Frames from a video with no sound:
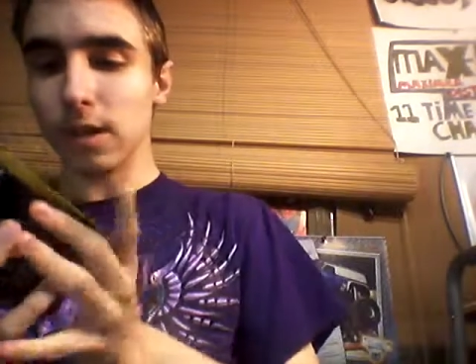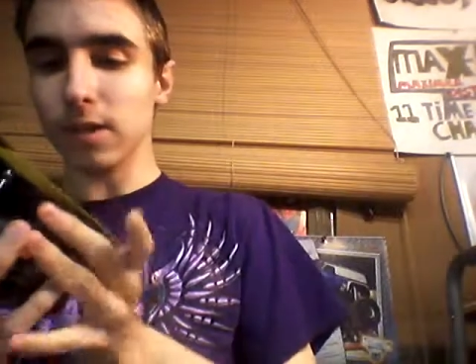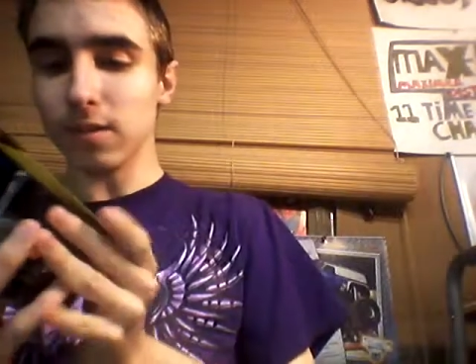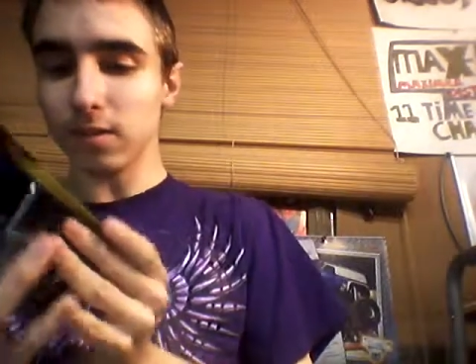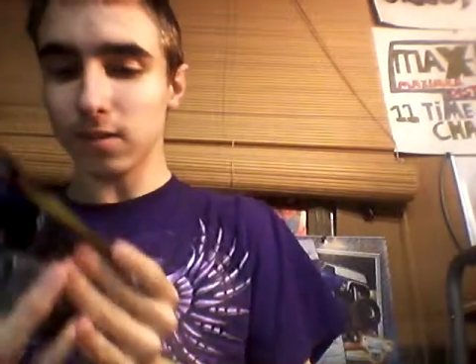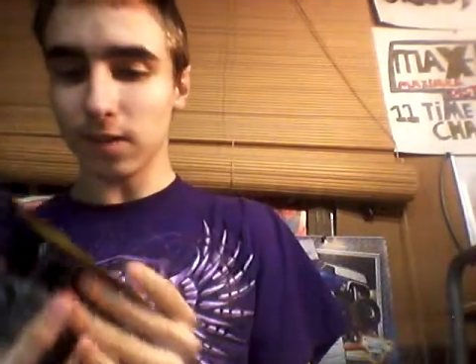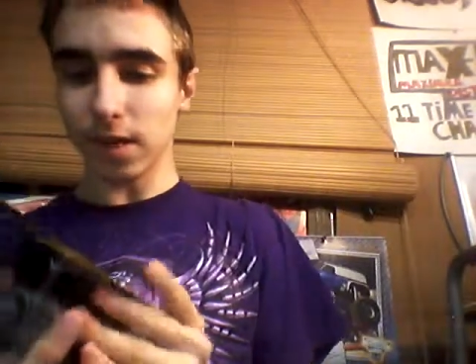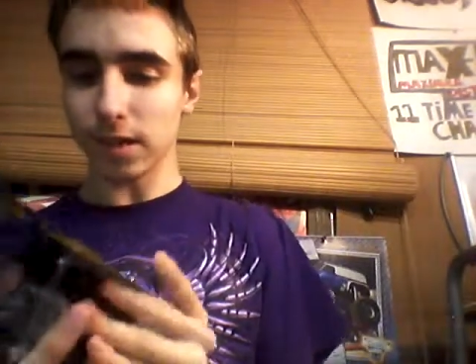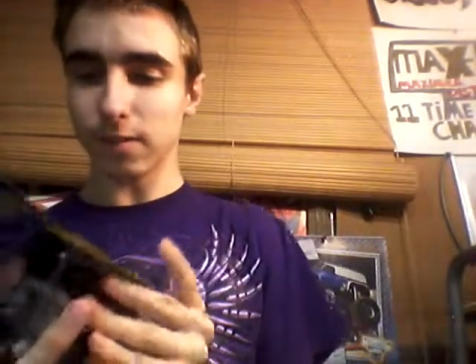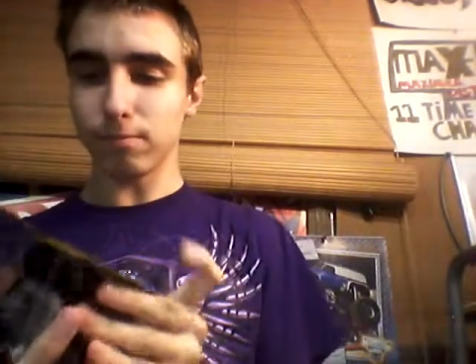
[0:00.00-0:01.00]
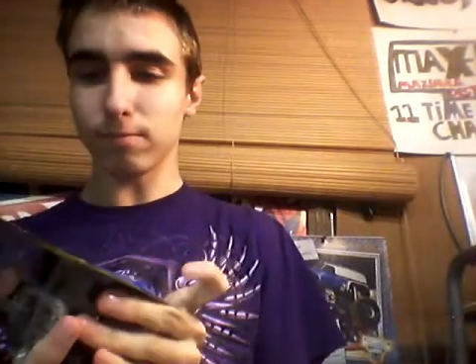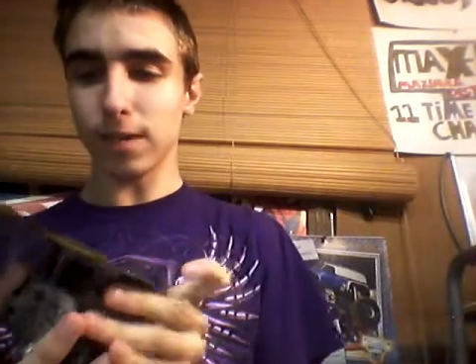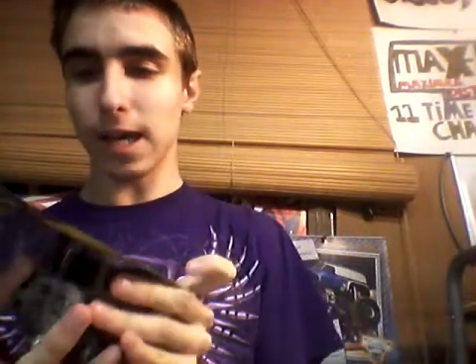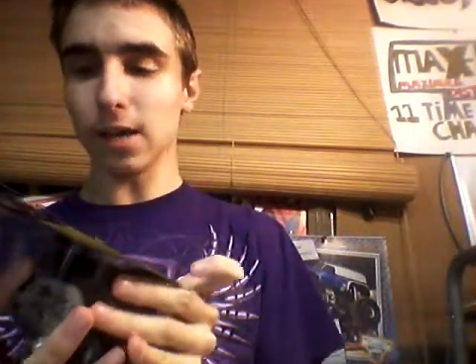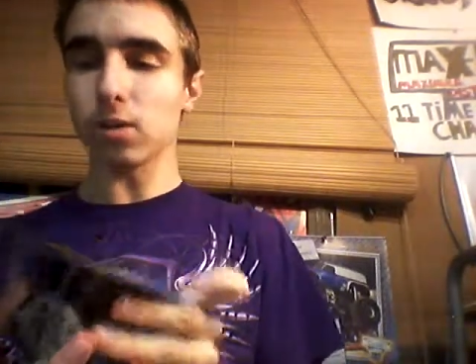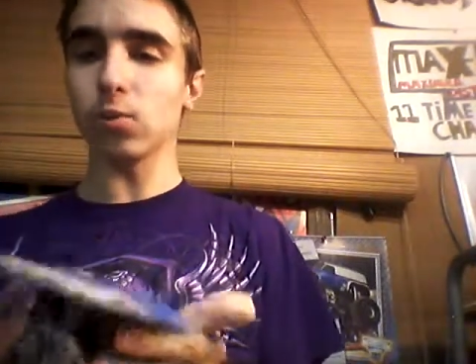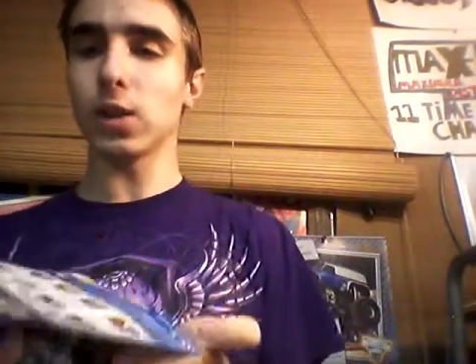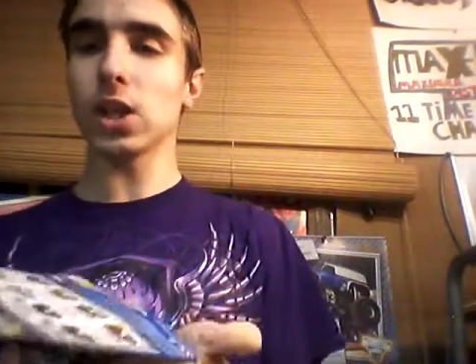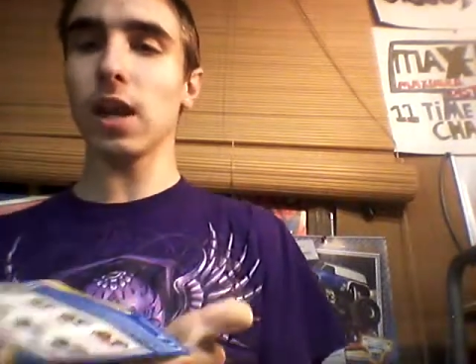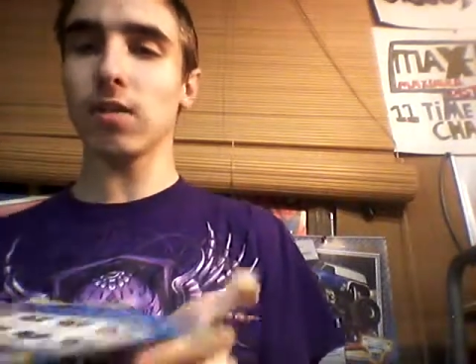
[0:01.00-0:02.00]
this is, uh, I don't know
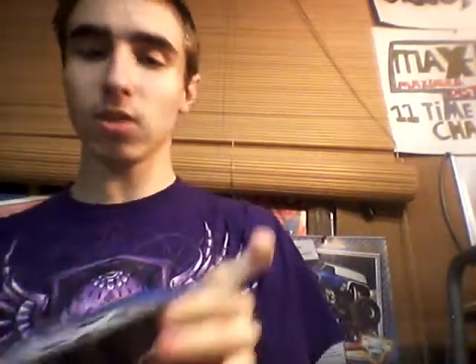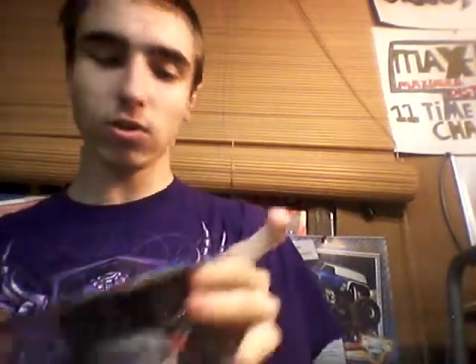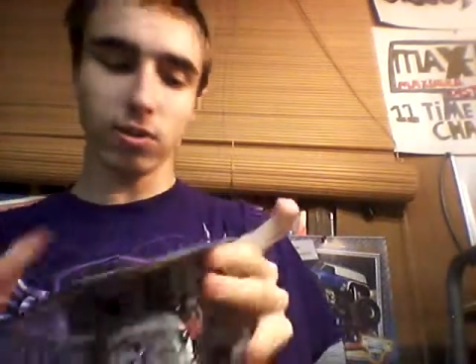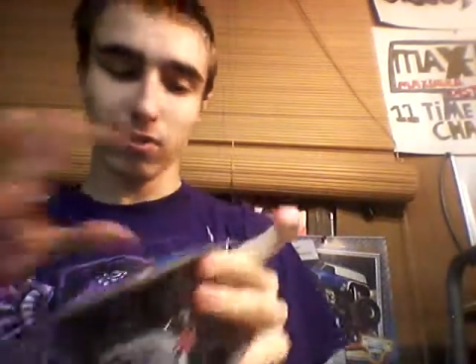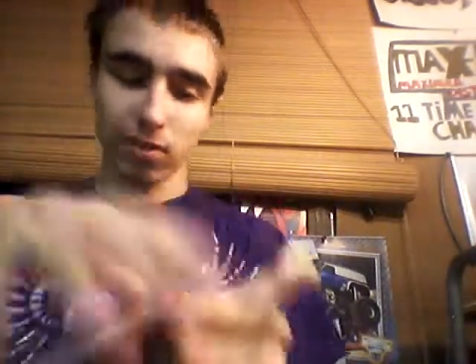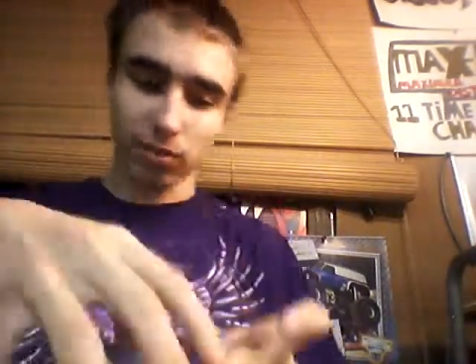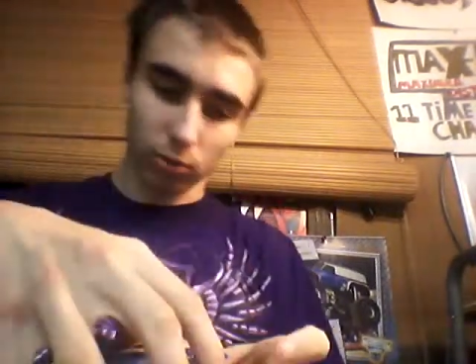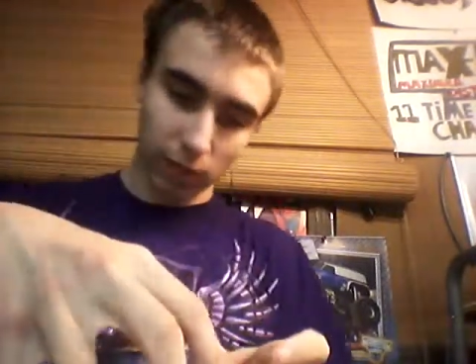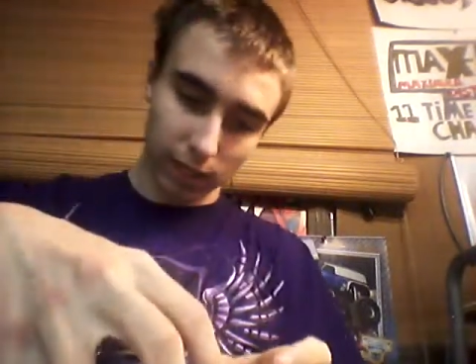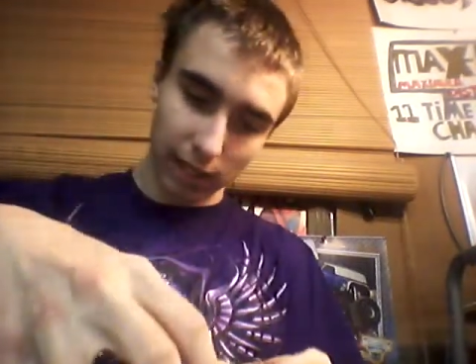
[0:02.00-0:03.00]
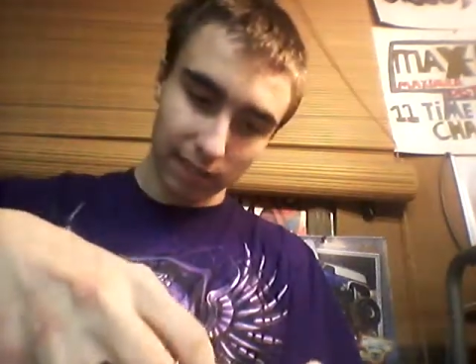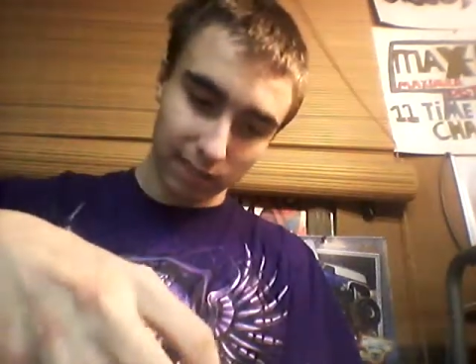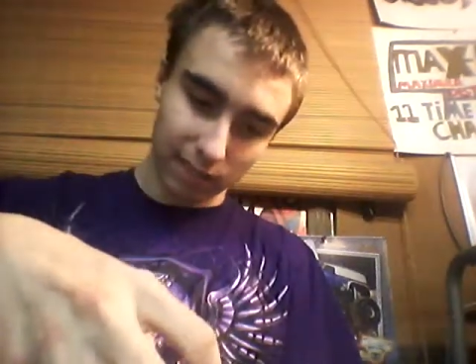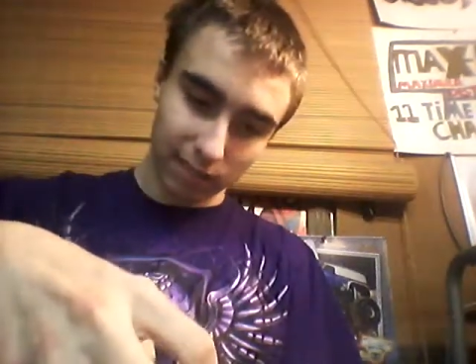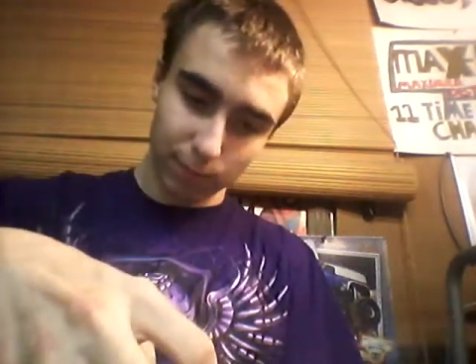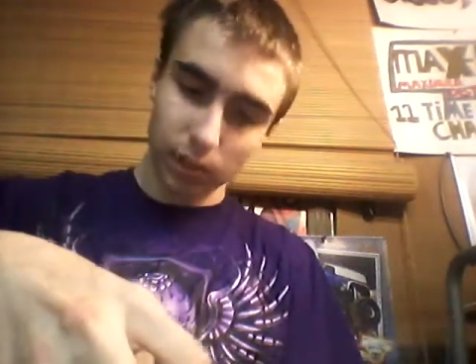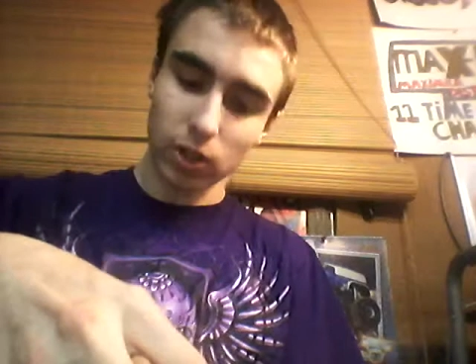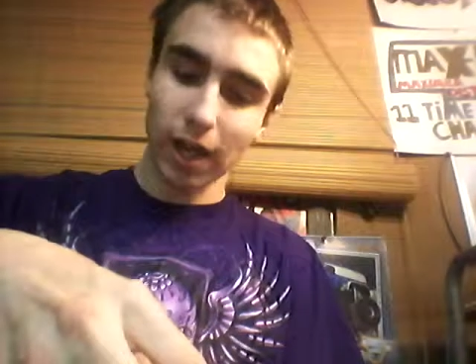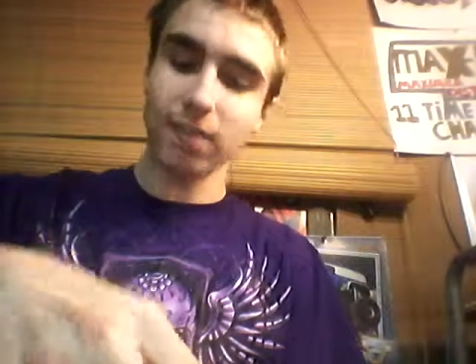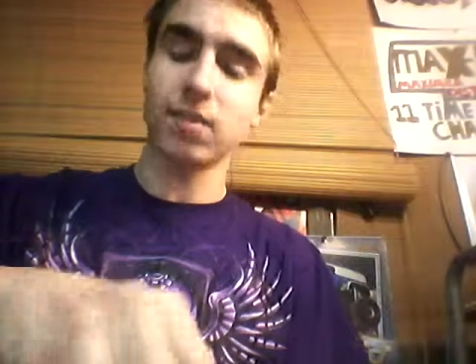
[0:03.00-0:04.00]
which case code this is or what case it is, but you
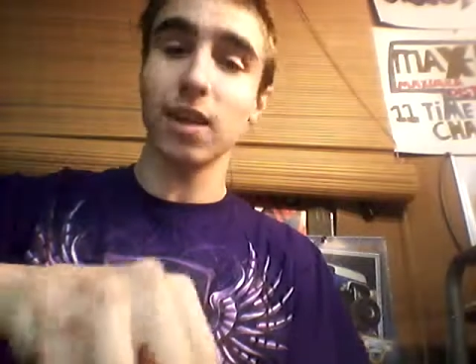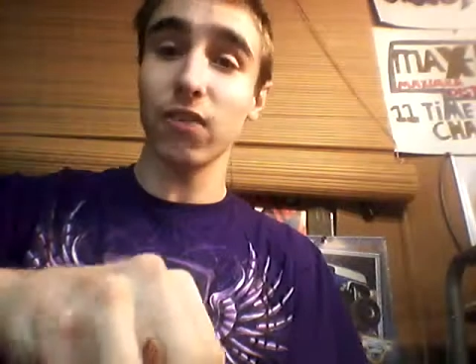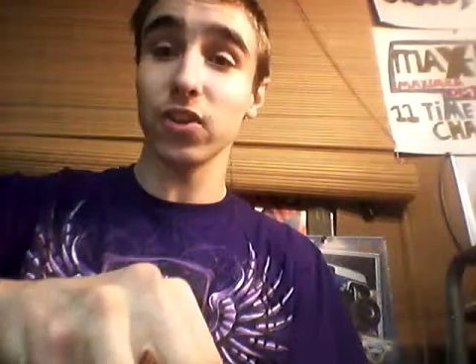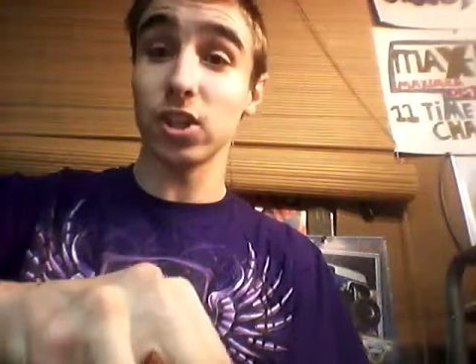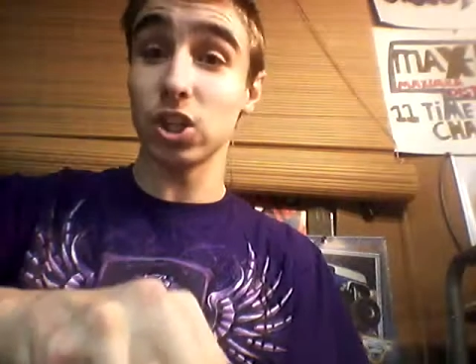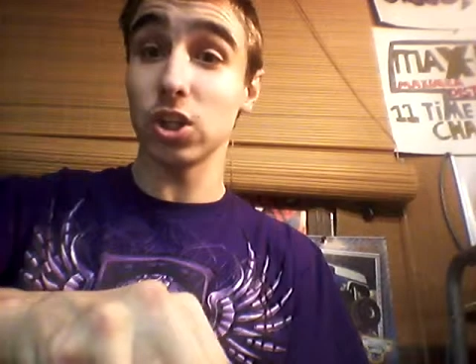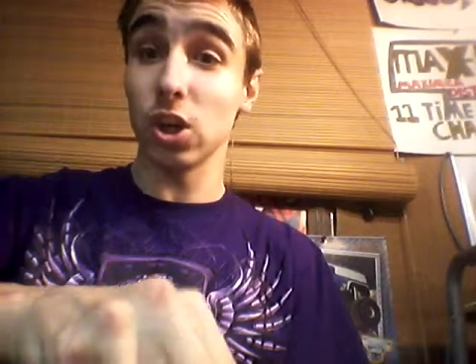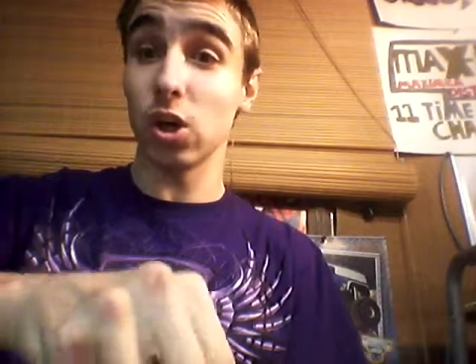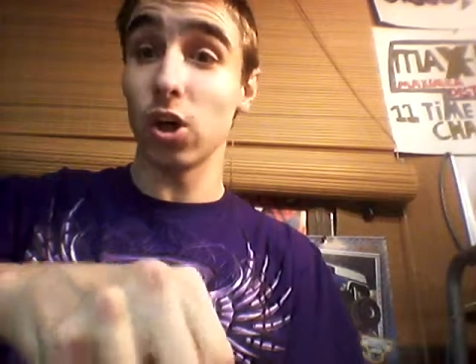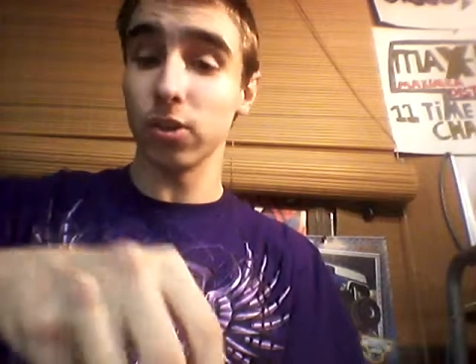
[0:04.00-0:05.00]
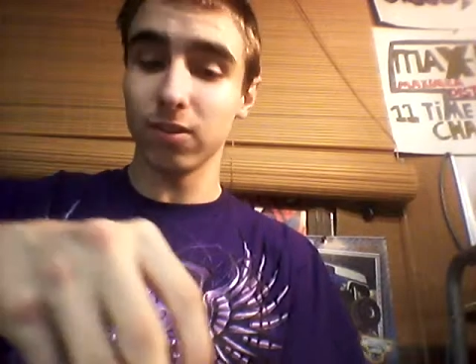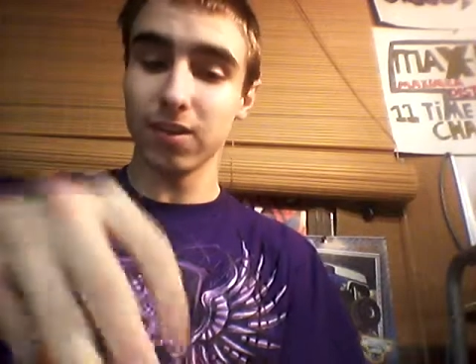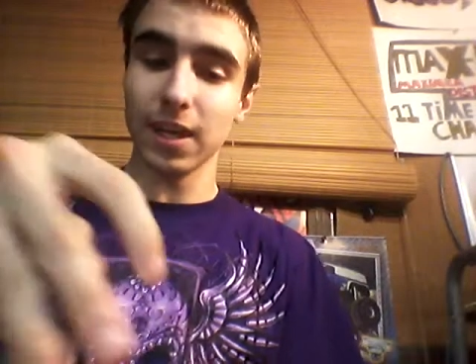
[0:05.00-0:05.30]
guys definitely should go to Aldi's.